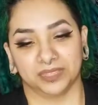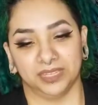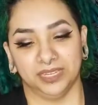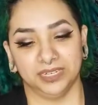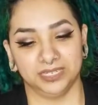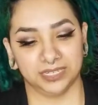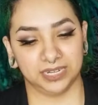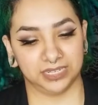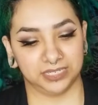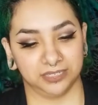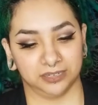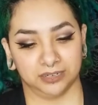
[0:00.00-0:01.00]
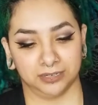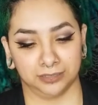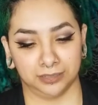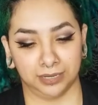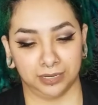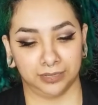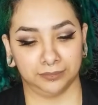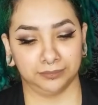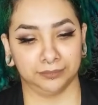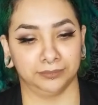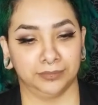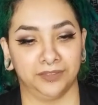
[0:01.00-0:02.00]
It is a nice
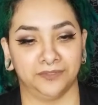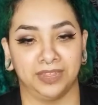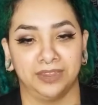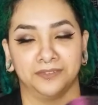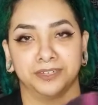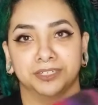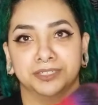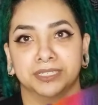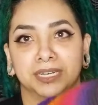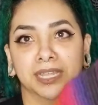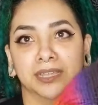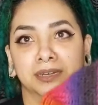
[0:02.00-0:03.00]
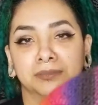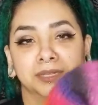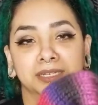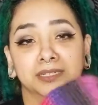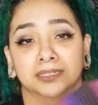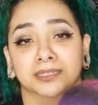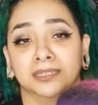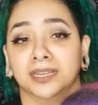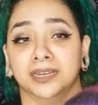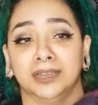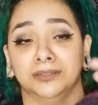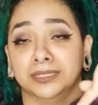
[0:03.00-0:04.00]
yarn. If I ever use it again, I'm gonna
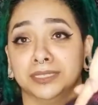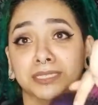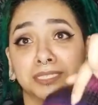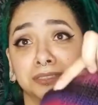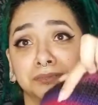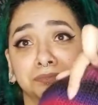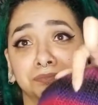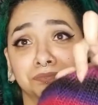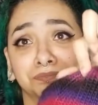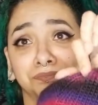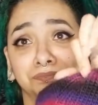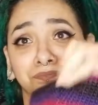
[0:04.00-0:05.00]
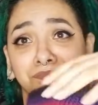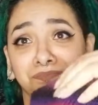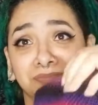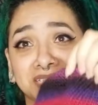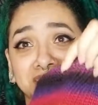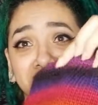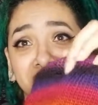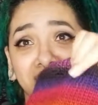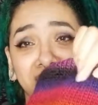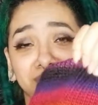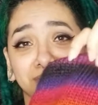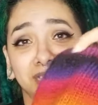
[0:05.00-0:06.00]
cut out this chunk.
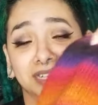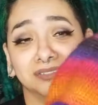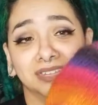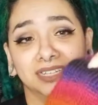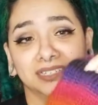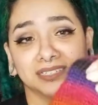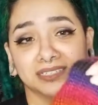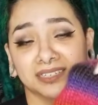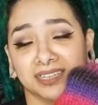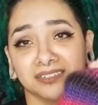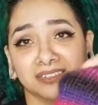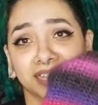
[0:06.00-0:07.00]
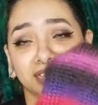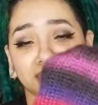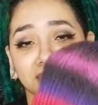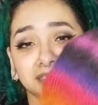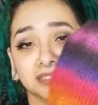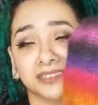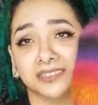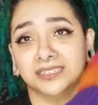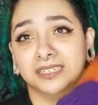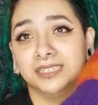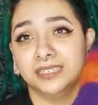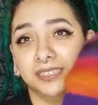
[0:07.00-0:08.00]
I don't like this. I don't like it.
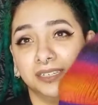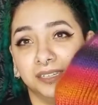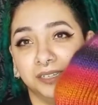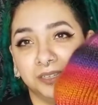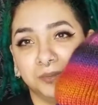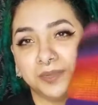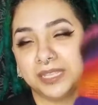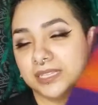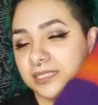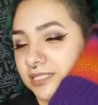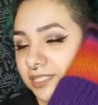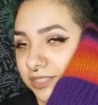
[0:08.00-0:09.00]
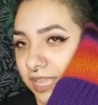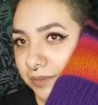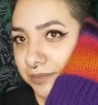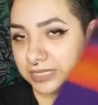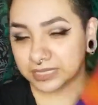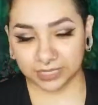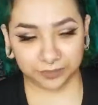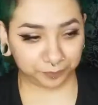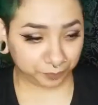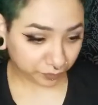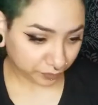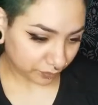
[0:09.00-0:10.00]
But yes, so that one's done.
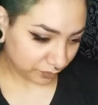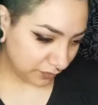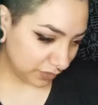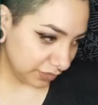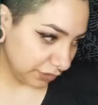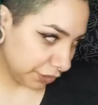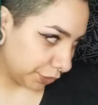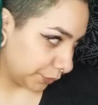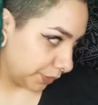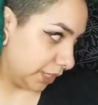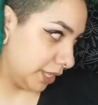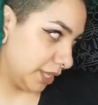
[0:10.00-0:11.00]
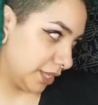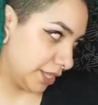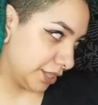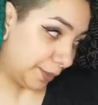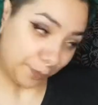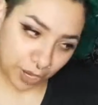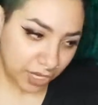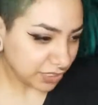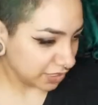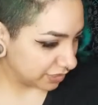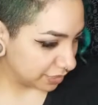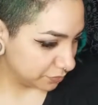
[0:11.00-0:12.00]
So the
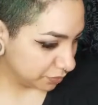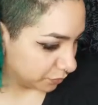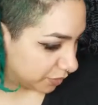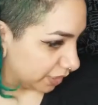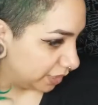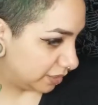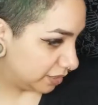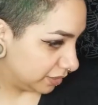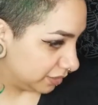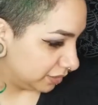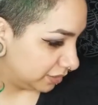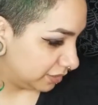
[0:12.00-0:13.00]
project I was working on